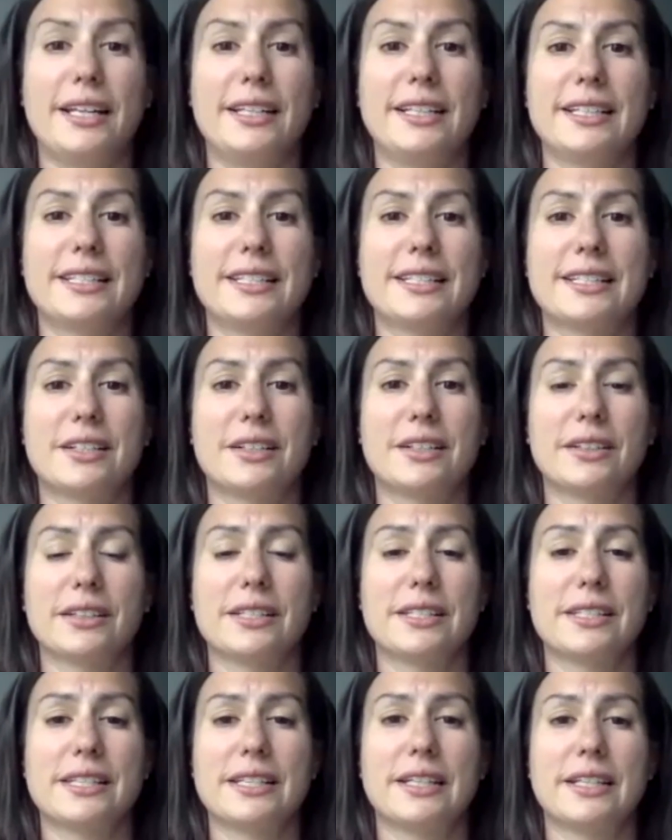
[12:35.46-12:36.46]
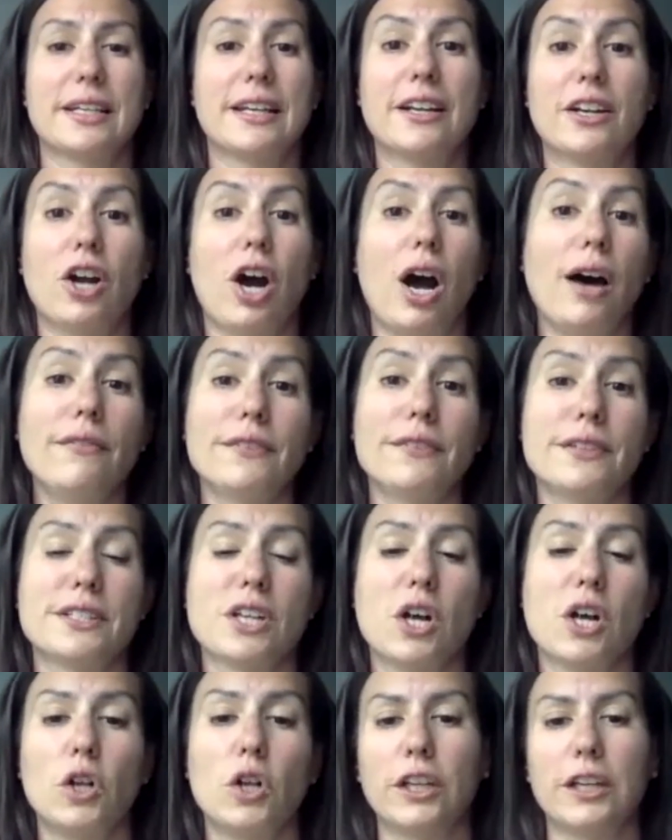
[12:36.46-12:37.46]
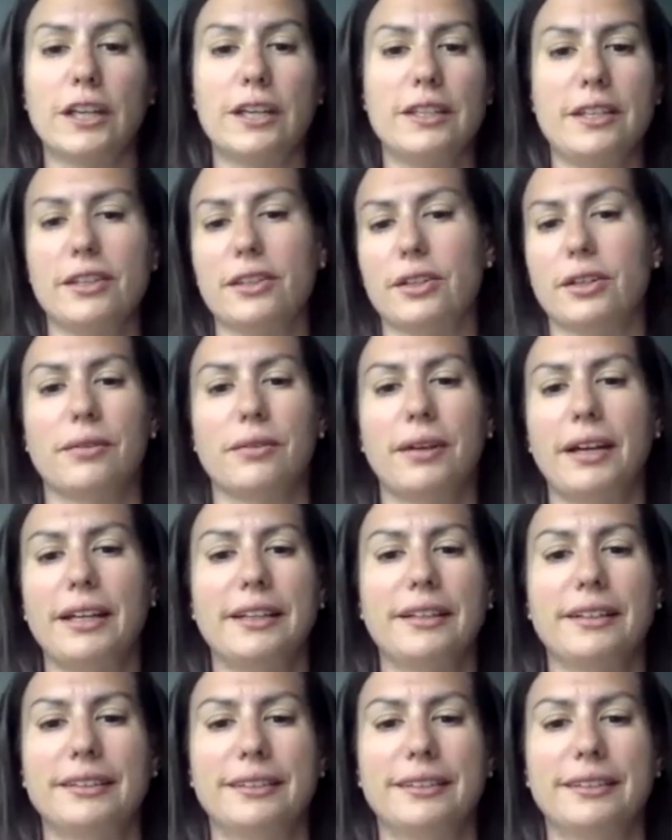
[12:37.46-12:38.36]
necessarily sitting in an office all day either, right?